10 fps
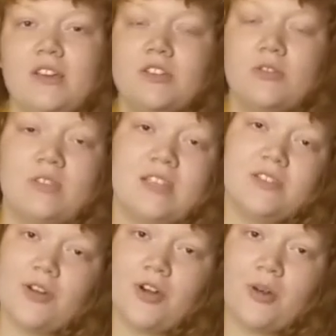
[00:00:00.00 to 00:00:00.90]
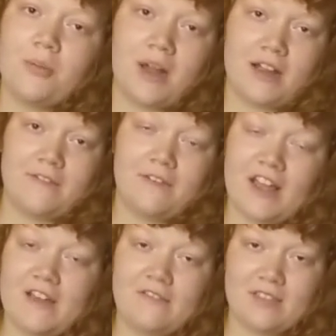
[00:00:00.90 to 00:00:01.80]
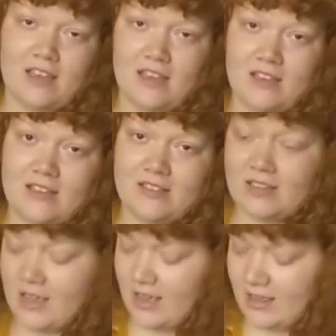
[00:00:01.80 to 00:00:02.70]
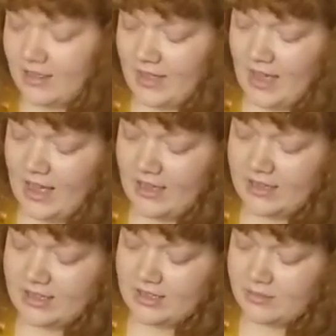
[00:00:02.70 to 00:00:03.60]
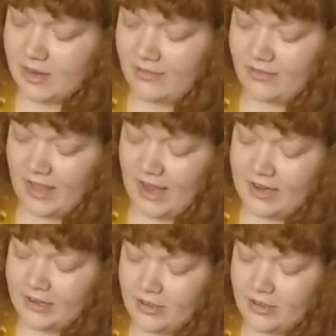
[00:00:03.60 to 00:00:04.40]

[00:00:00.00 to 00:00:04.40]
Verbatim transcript: So these are my five things that my flat